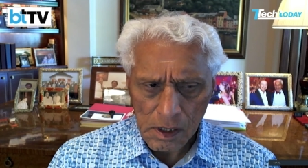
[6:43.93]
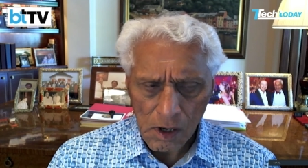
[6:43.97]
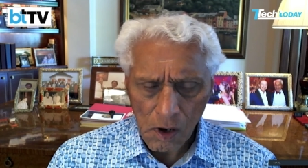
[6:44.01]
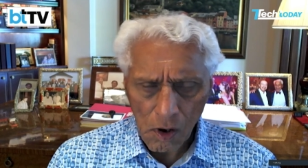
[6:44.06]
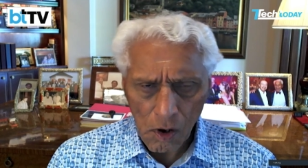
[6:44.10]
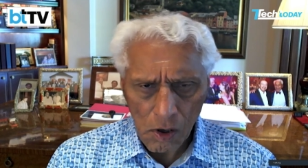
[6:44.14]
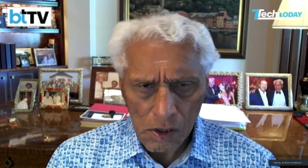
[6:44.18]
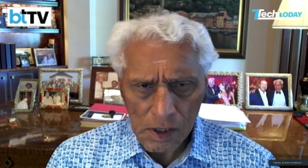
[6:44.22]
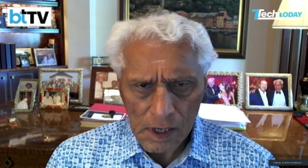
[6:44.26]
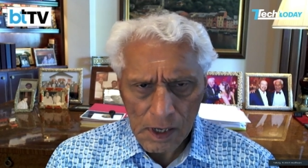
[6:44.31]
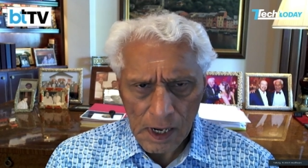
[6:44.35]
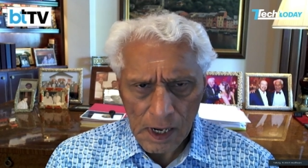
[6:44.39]

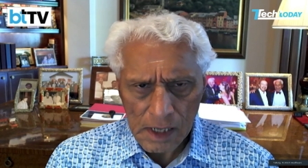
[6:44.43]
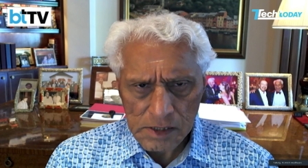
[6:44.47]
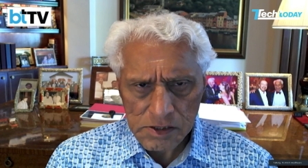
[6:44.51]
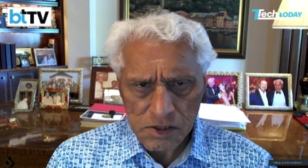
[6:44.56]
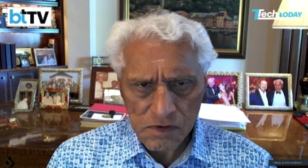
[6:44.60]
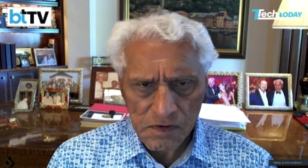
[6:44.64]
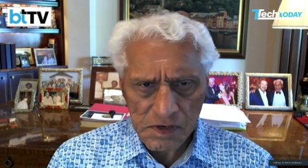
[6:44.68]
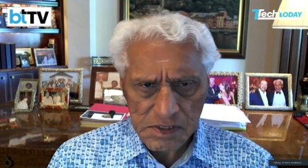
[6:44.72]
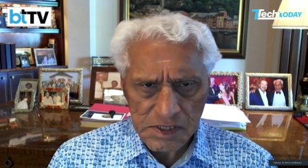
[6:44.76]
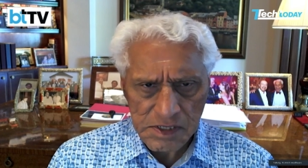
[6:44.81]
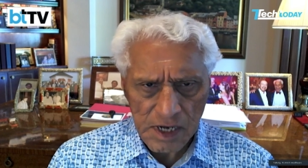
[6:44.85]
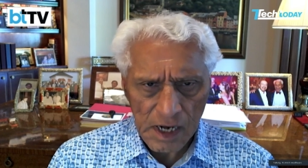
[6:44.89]
all kinds of
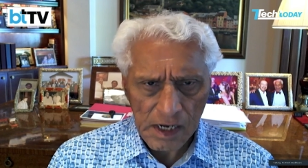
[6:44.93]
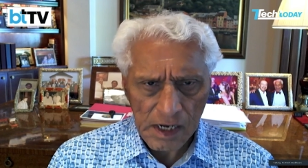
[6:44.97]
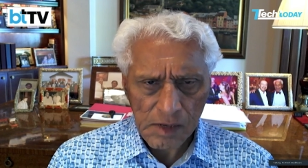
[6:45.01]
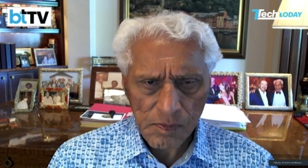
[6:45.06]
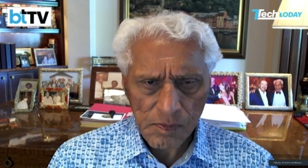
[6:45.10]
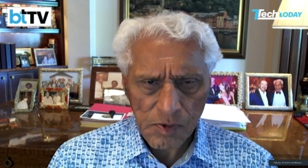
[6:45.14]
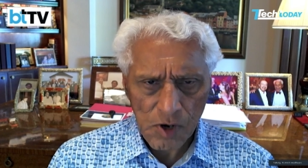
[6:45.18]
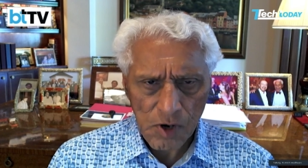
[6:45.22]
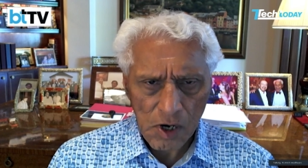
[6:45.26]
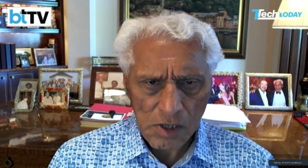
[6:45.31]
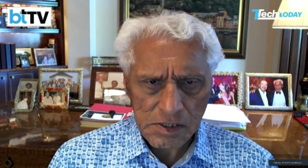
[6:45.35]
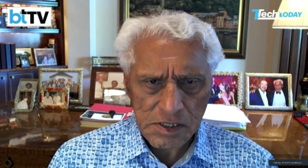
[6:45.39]
exciting
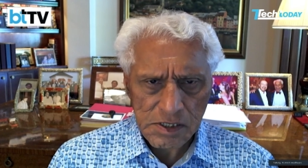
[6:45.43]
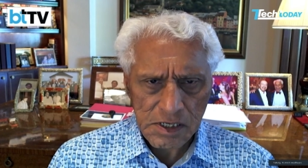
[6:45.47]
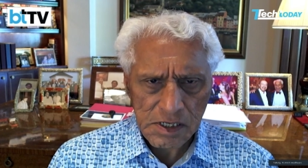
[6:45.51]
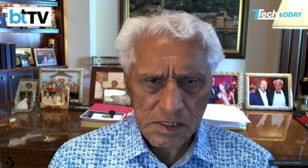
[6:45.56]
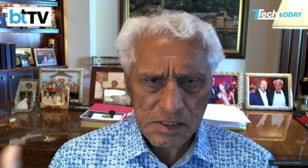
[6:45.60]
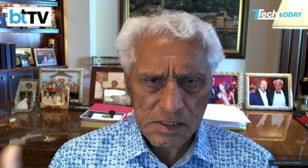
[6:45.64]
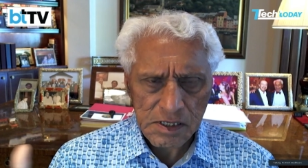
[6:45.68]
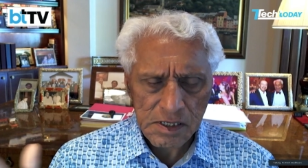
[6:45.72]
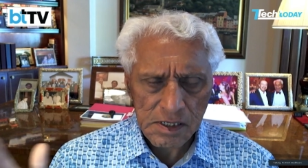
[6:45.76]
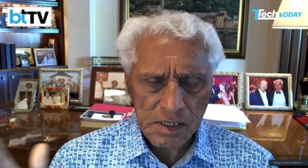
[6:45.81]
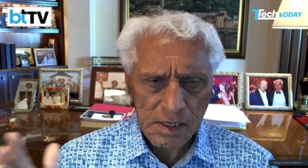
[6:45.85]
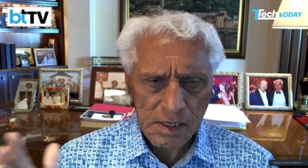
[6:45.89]

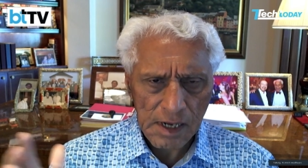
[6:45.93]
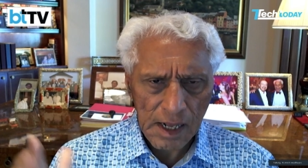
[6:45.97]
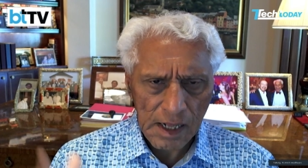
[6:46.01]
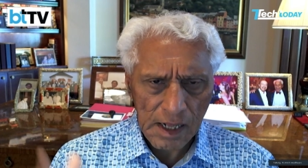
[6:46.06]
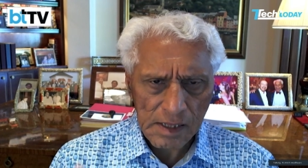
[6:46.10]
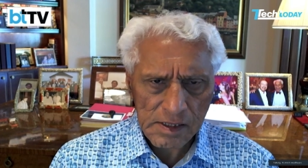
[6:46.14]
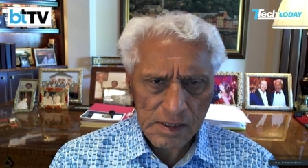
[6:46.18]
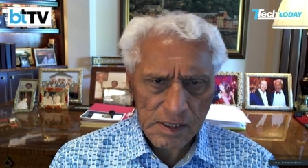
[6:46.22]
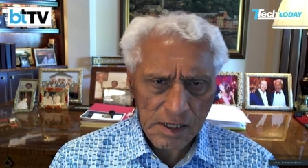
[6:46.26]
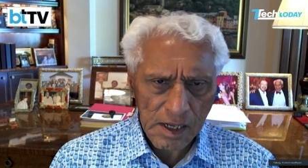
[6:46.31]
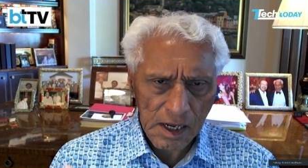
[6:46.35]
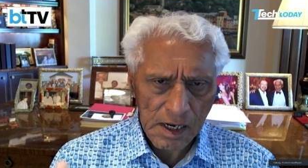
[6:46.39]
projects in
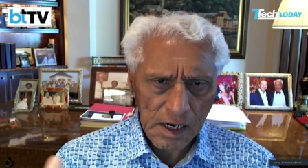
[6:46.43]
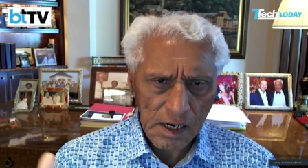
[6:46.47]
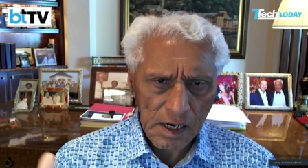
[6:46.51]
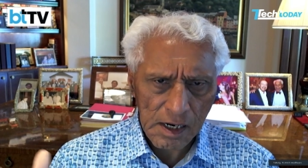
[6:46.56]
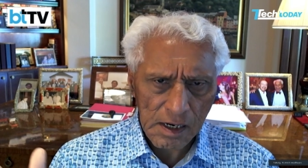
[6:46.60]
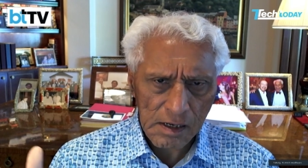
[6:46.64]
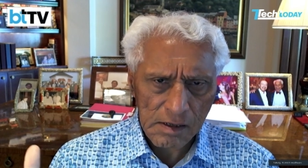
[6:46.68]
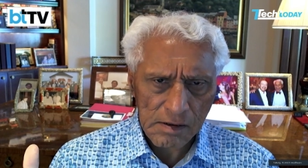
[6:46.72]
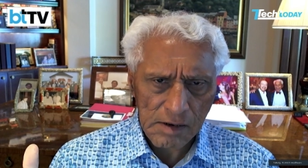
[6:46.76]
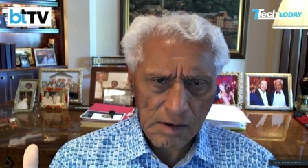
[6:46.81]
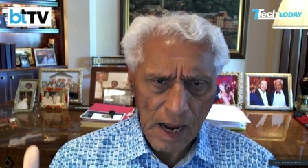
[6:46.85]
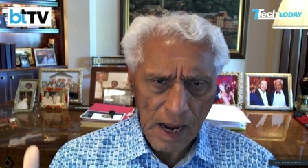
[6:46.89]

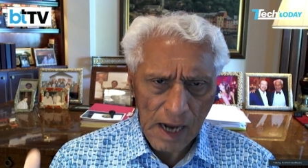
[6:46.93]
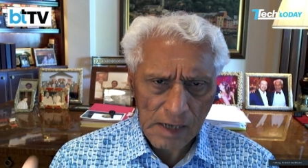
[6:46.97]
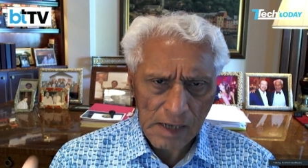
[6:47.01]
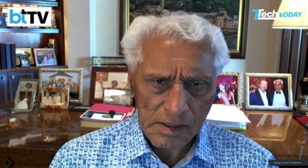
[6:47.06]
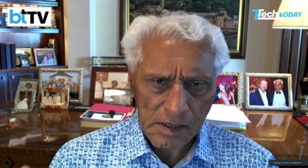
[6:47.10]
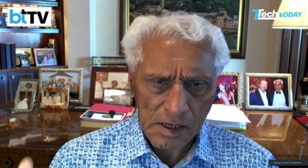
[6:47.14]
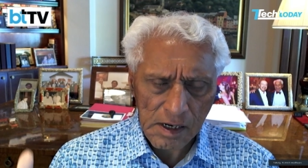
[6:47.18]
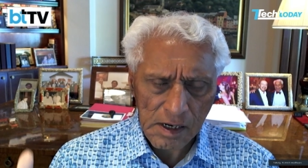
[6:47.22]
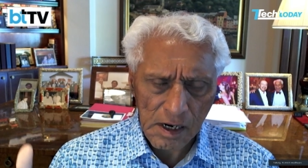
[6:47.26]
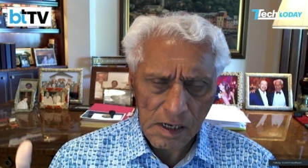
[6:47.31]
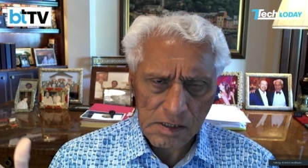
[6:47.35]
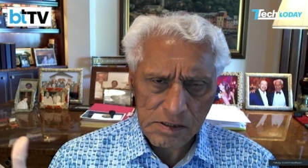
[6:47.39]
healthcare,
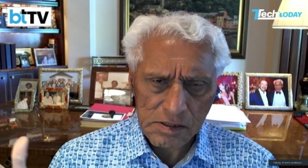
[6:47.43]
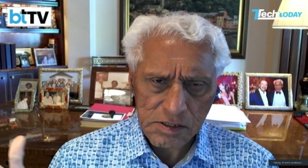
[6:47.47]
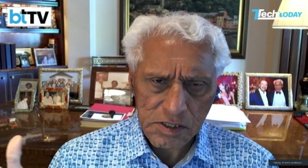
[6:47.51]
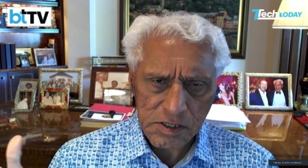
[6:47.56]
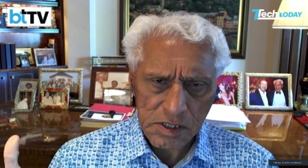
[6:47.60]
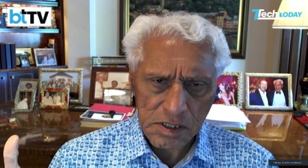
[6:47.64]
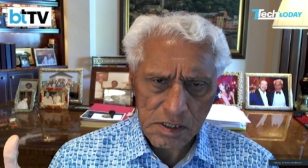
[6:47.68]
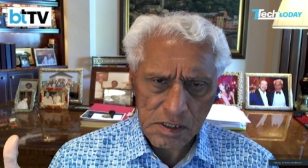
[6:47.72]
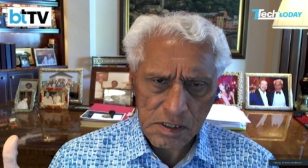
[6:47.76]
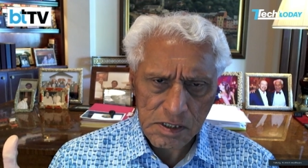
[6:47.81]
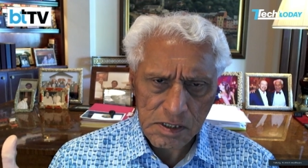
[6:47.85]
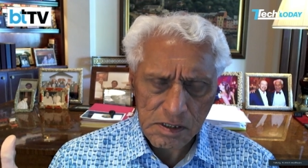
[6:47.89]

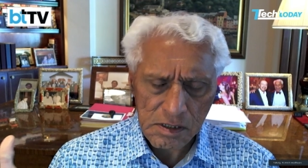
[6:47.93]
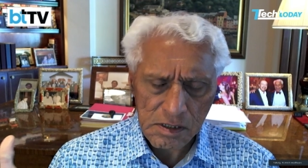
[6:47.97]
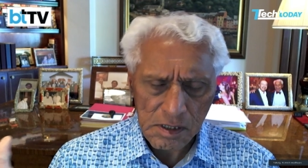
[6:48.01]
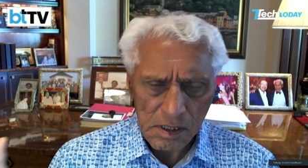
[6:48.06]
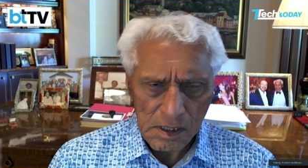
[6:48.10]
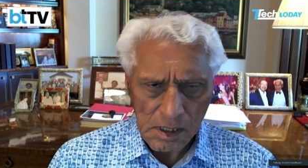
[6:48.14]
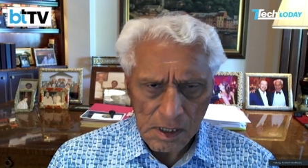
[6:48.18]
agriculture,